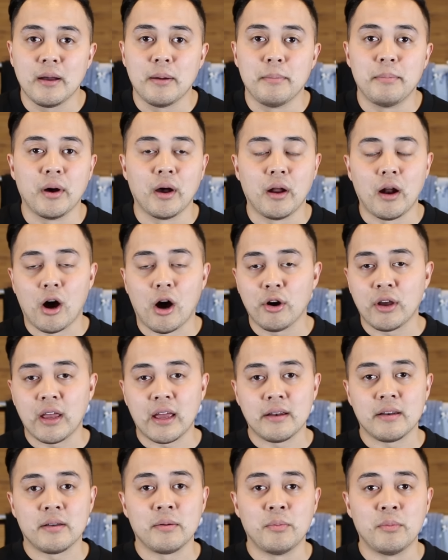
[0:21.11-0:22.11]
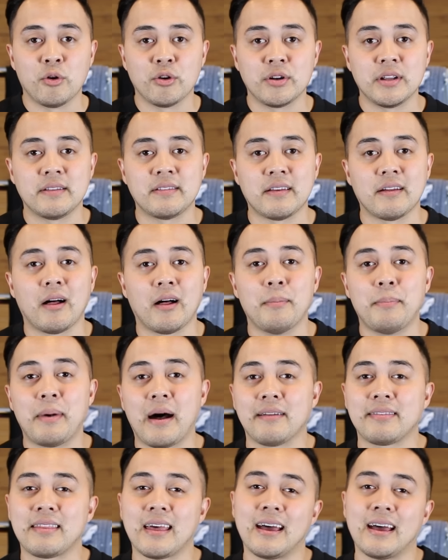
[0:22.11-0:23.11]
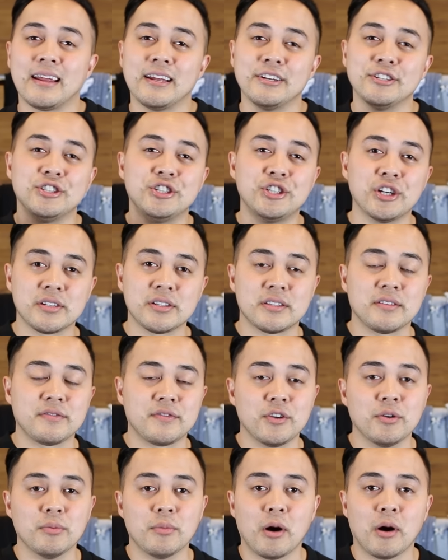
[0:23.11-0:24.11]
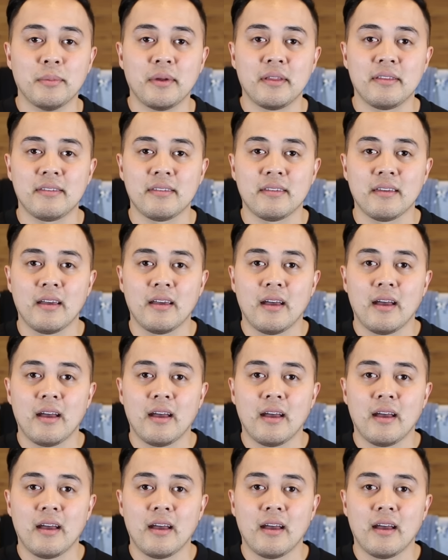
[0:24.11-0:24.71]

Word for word: but I'll get into more detail about that in just a few moments.